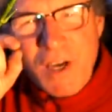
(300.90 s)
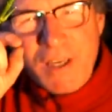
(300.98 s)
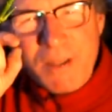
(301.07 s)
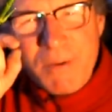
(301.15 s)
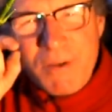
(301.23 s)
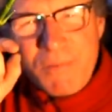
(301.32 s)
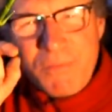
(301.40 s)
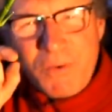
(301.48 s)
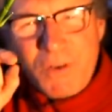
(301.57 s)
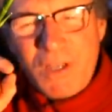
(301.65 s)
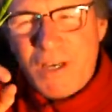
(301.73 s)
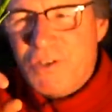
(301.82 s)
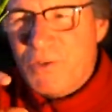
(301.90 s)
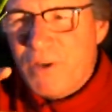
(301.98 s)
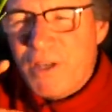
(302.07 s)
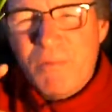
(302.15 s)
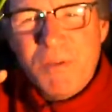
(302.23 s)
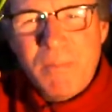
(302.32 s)
tiny bit of fertilizer
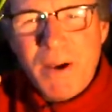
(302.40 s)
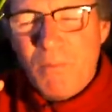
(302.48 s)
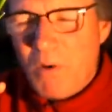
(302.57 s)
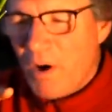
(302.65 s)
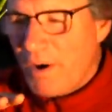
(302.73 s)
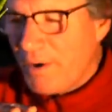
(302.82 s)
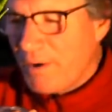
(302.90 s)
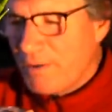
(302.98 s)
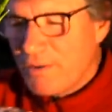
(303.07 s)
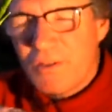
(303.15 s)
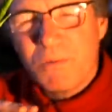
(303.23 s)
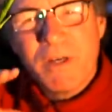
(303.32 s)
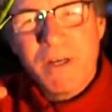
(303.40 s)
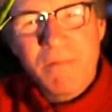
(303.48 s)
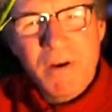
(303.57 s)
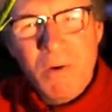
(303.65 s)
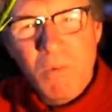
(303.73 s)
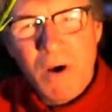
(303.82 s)
in with my water, so
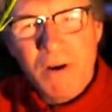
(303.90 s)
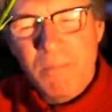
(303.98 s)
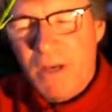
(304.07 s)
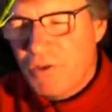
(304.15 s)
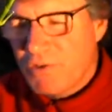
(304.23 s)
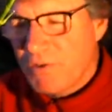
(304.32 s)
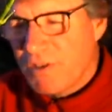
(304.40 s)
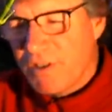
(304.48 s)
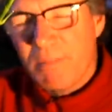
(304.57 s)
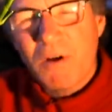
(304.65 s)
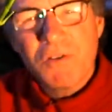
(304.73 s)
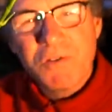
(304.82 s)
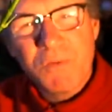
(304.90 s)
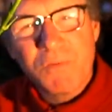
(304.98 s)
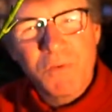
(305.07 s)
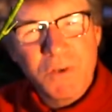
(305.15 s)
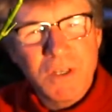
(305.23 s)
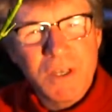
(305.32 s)
whenever I water my trees, I'm also
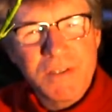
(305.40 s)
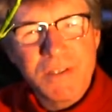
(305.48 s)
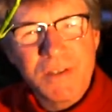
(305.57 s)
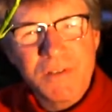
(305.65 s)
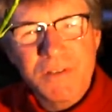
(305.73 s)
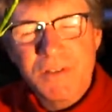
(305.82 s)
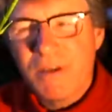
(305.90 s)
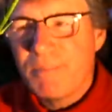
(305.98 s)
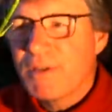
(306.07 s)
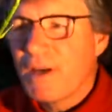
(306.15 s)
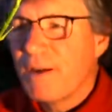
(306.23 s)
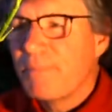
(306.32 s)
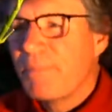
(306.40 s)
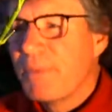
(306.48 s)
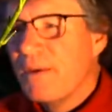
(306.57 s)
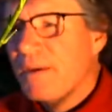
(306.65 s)
fertilizing at the same time.